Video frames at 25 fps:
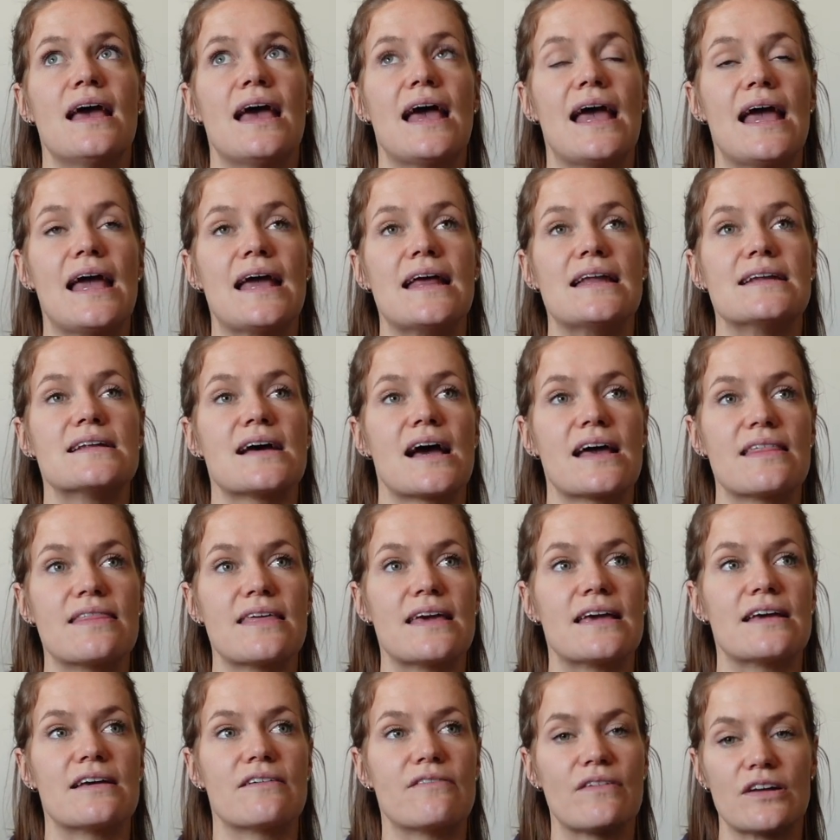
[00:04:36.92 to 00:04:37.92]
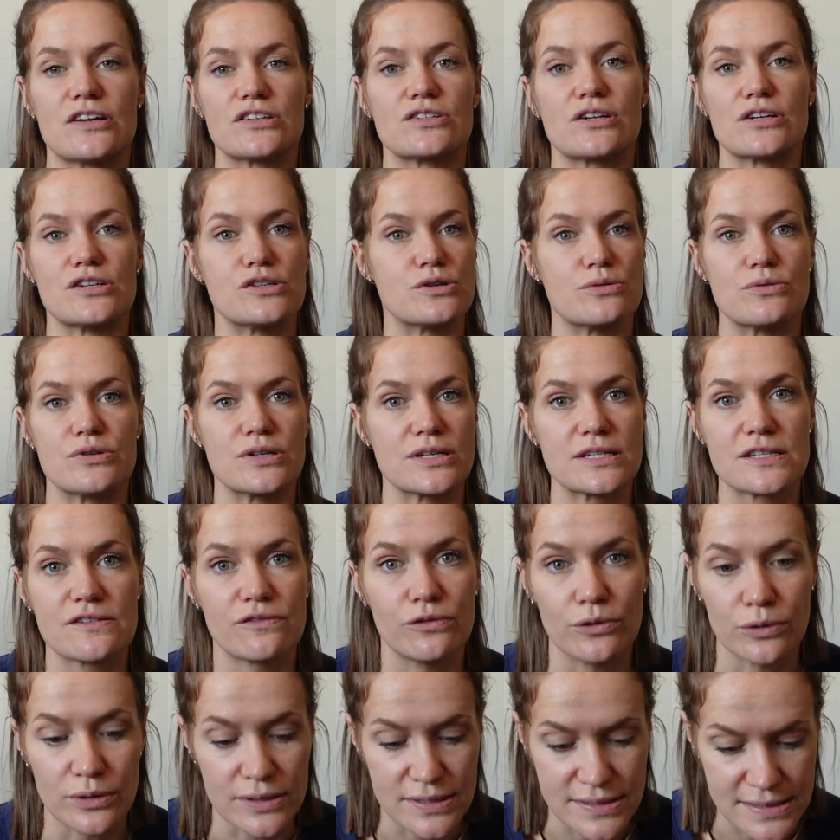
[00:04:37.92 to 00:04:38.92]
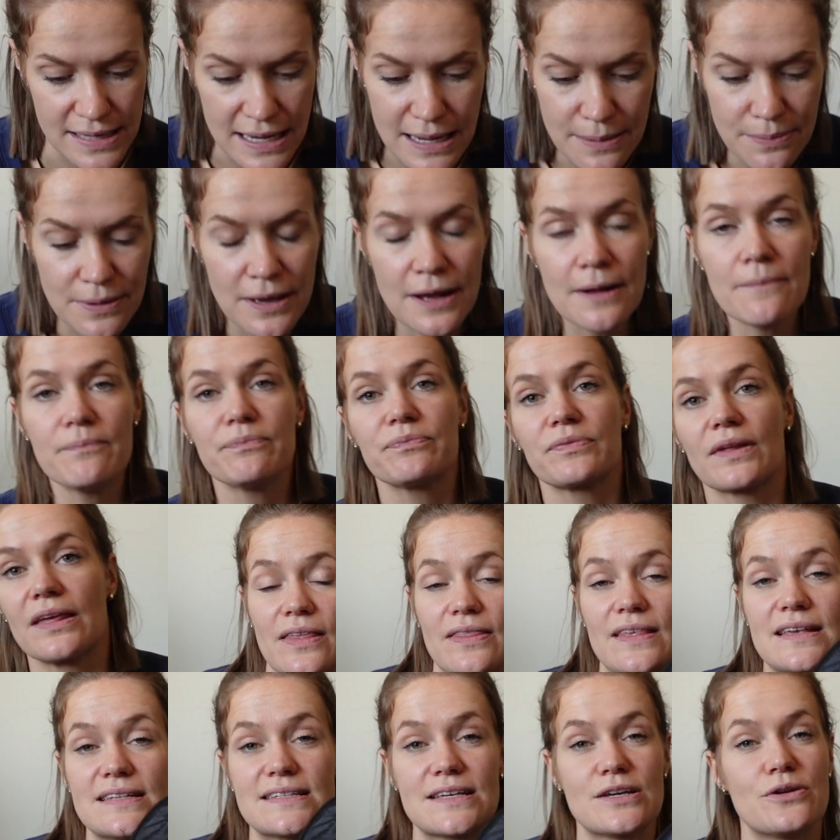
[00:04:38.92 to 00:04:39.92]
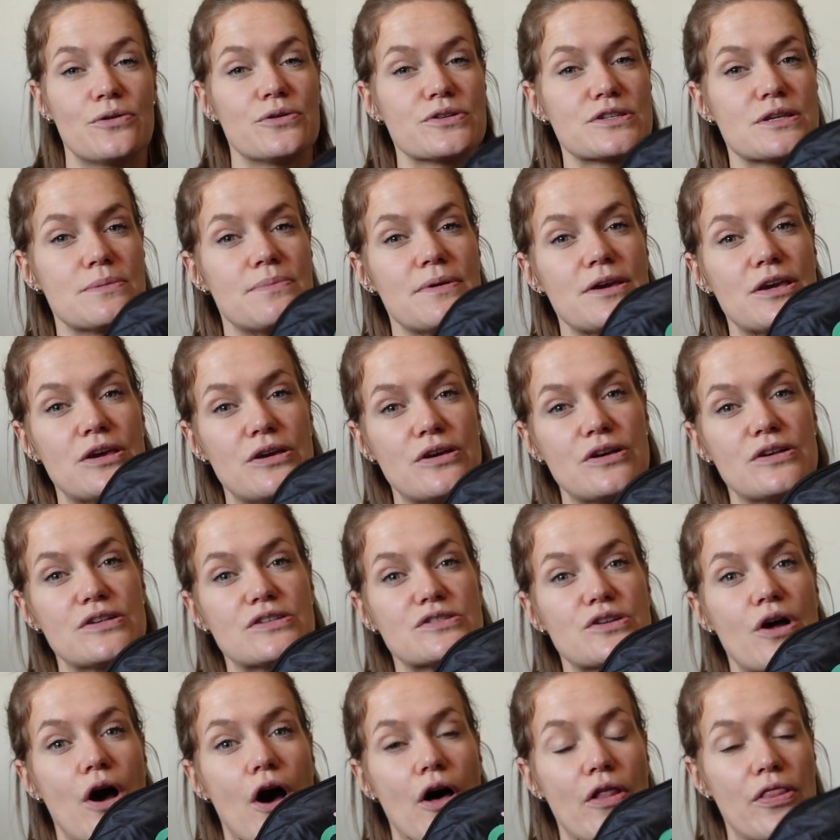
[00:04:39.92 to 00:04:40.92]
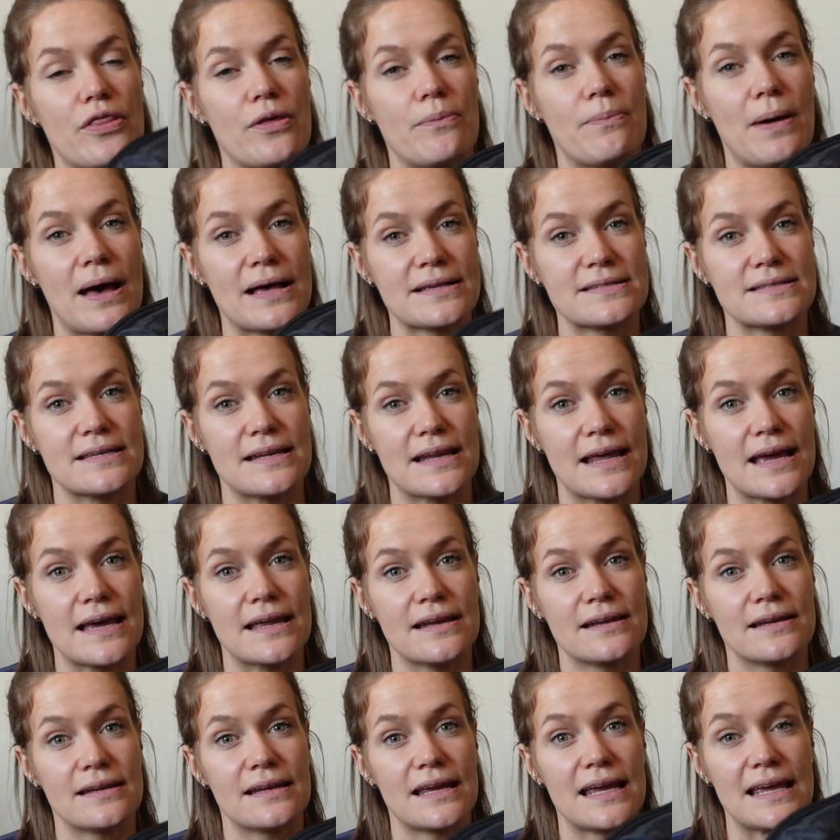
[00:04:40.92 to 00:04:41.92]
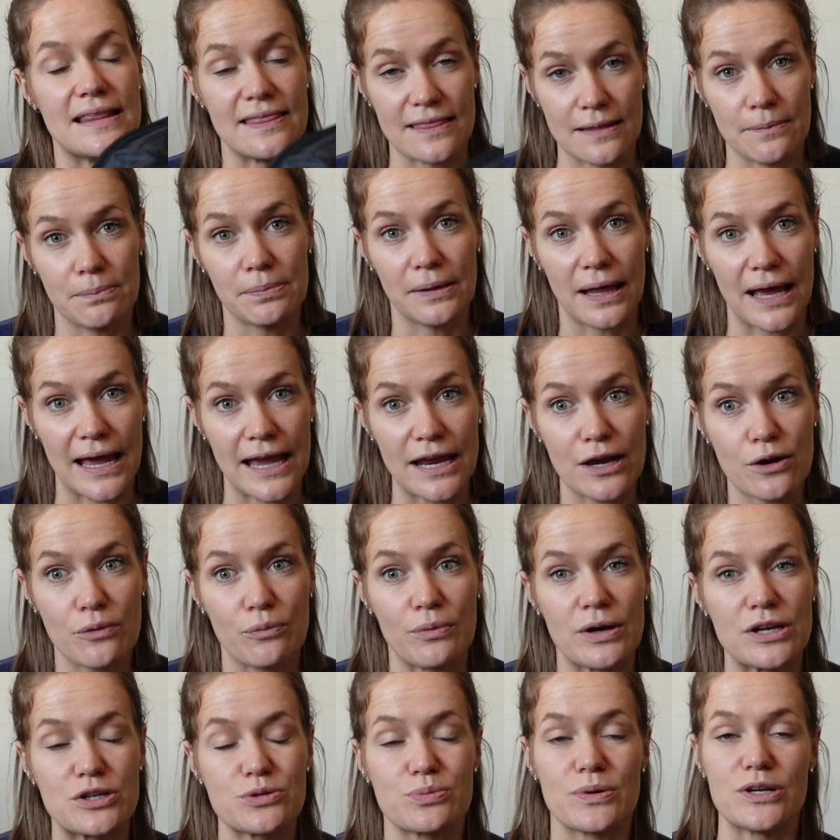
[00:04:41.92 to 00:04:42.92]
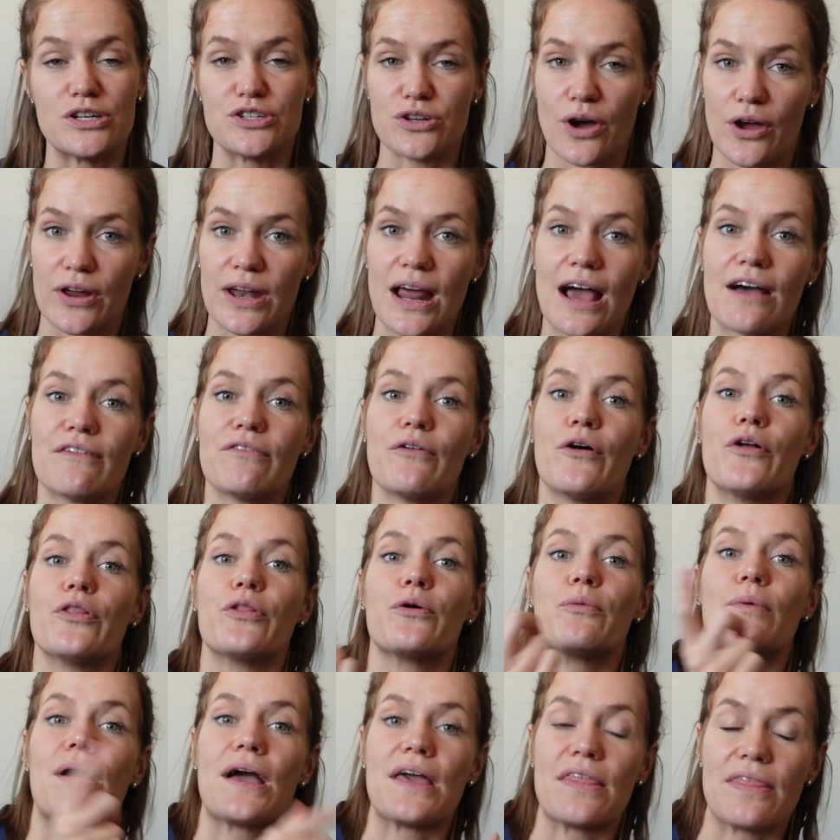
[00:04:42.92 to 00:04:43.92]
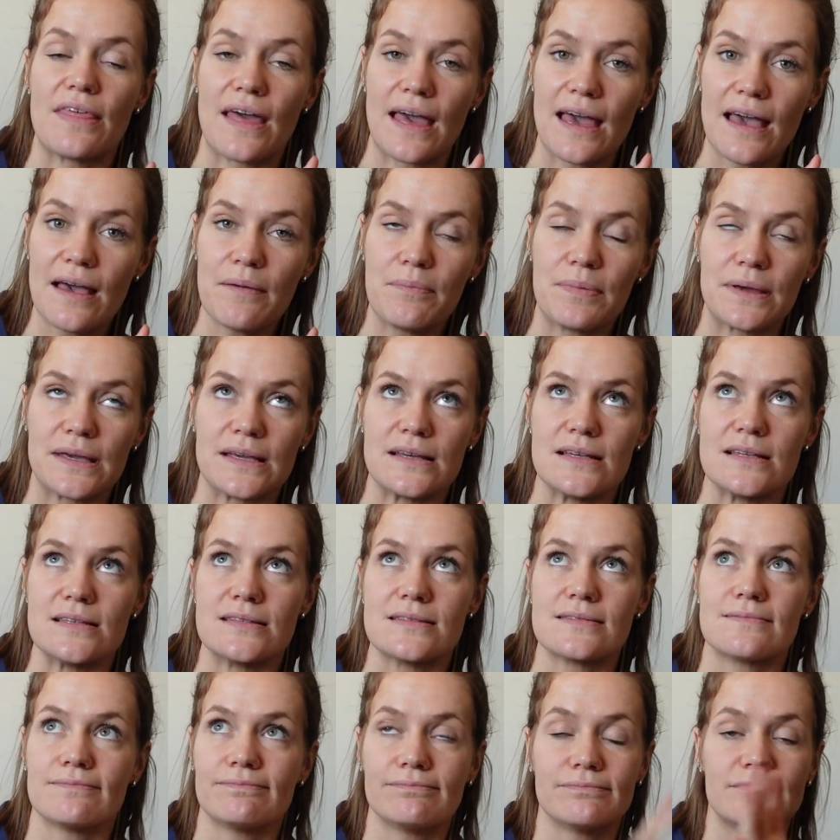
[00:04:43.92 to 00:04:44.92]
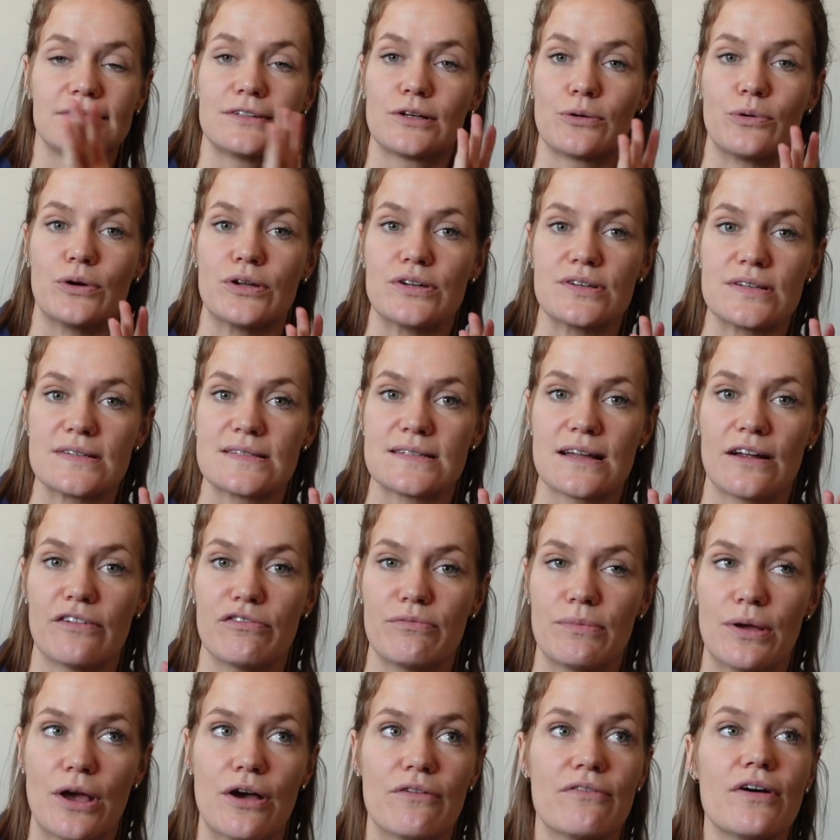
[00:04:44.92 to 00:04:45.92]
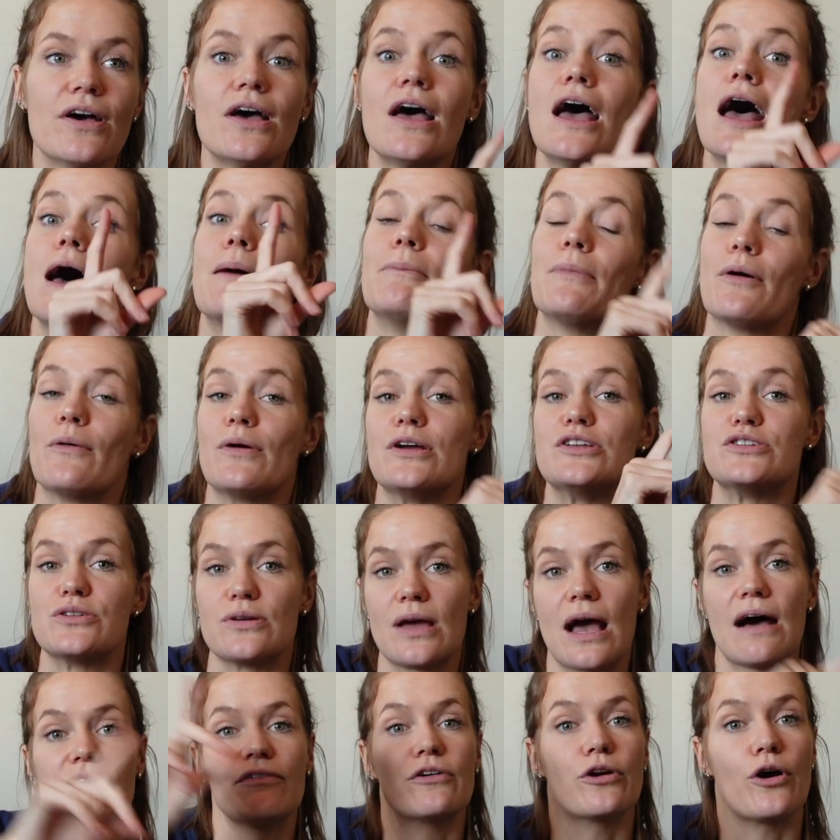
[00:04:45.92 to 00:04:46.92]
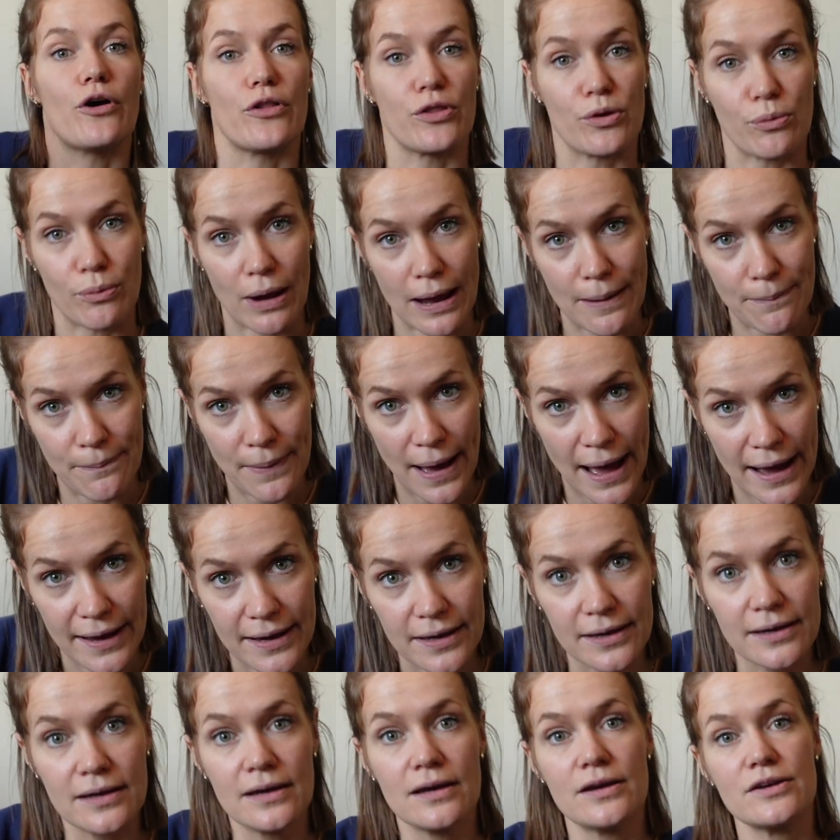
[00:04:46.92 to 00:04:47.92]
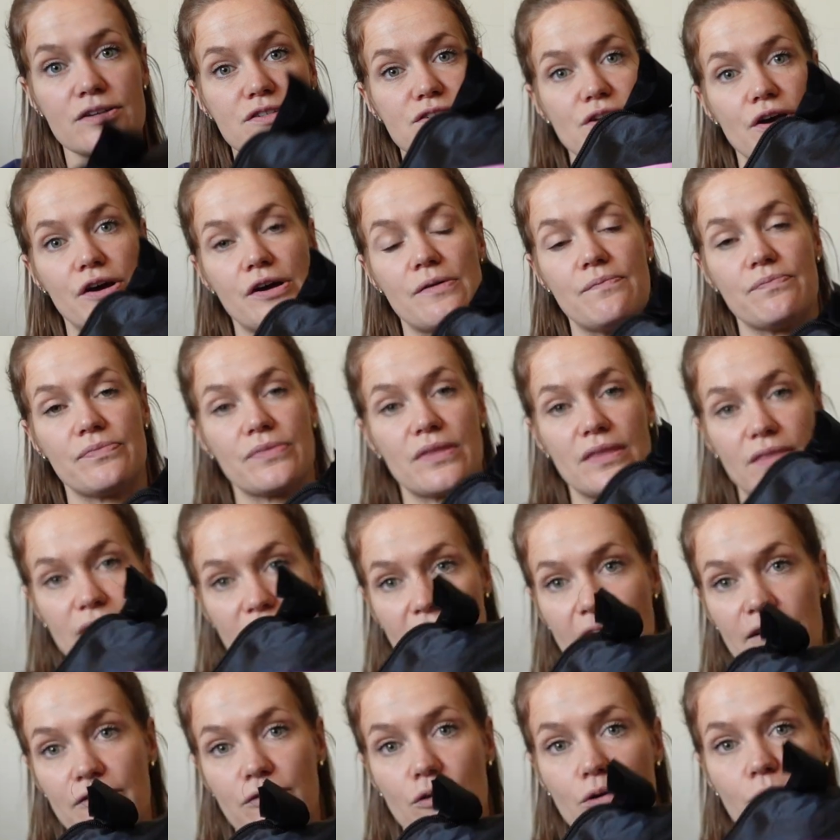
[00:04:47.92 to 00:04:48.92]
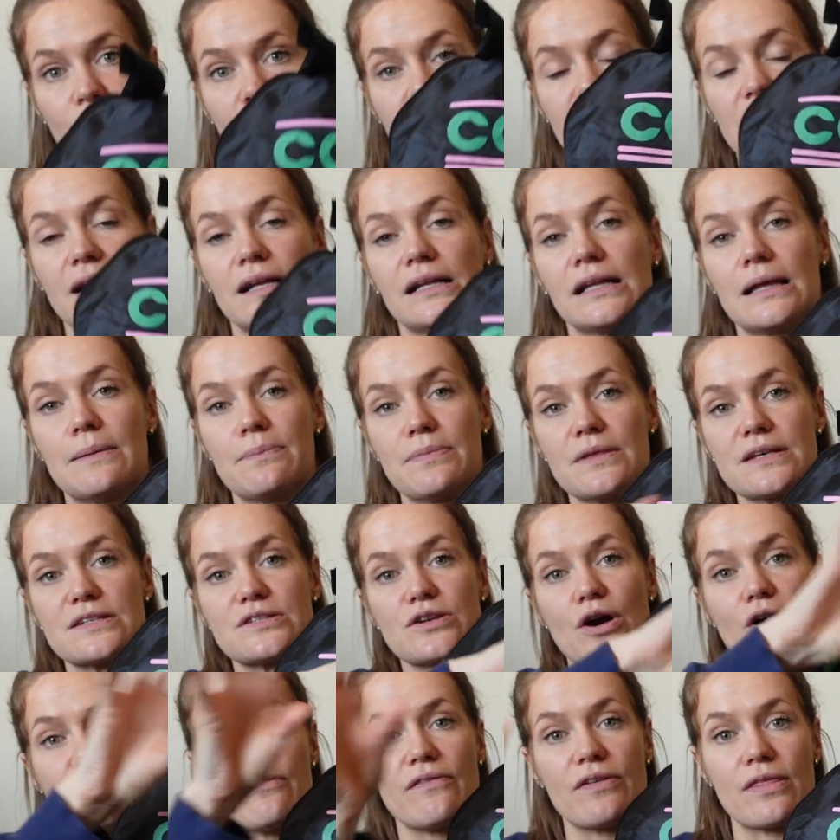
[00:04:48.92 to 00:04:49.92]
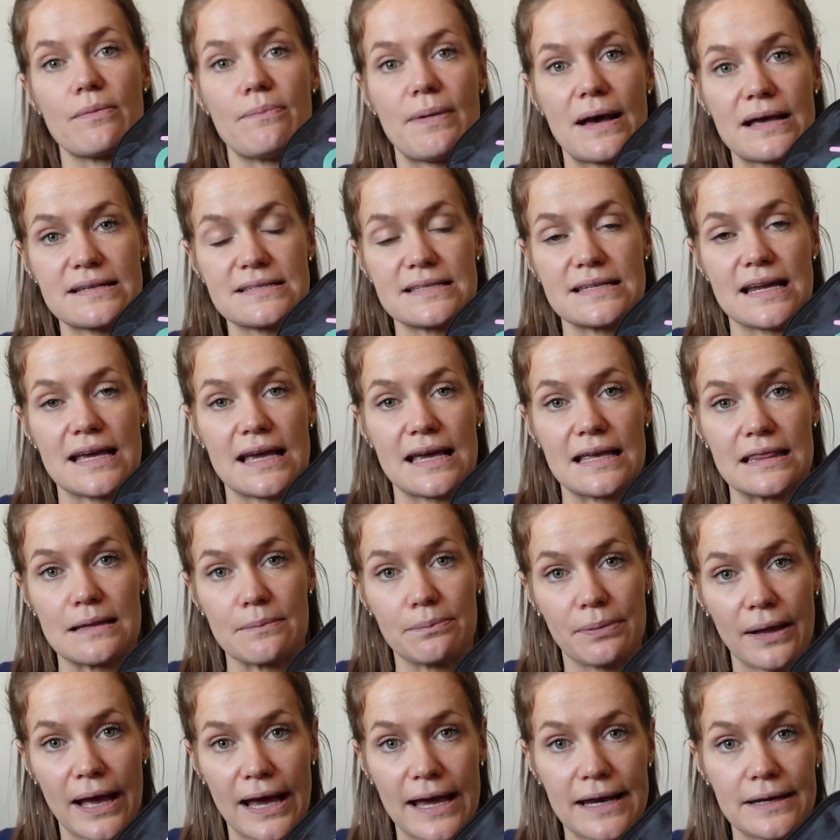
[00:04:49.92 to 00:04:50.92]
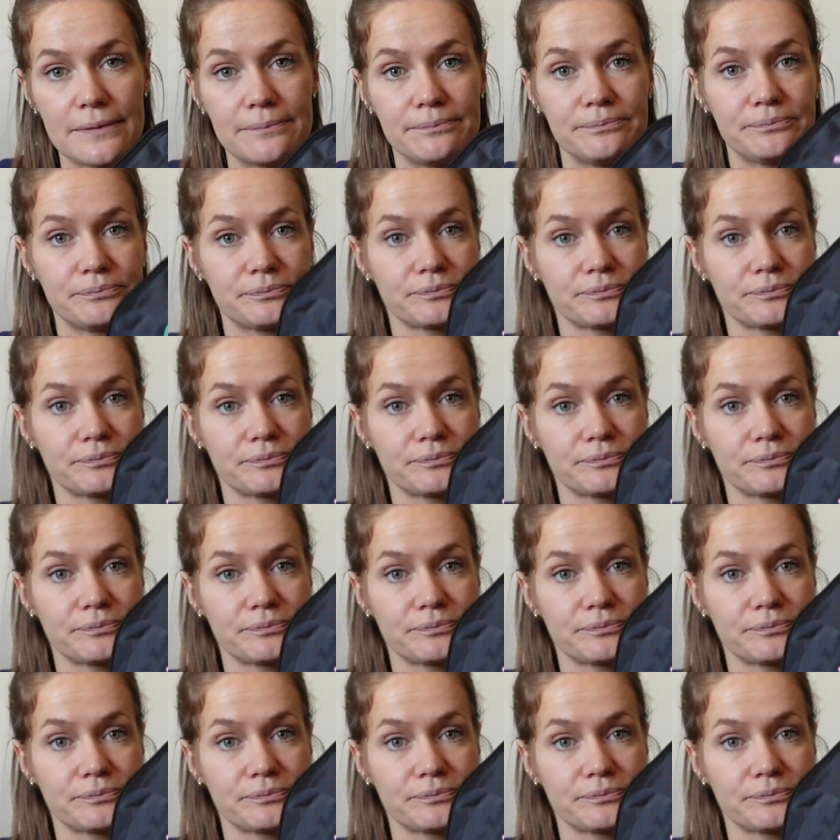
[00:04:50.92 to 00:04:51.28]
and I think eventually she'll just fall asleep. This can also be used on the bassinet in the plane, which we don't have on the way there because Qantas stuffed me over, but we do have it on the way back. So therefore we can clip this over the bassinet in the plane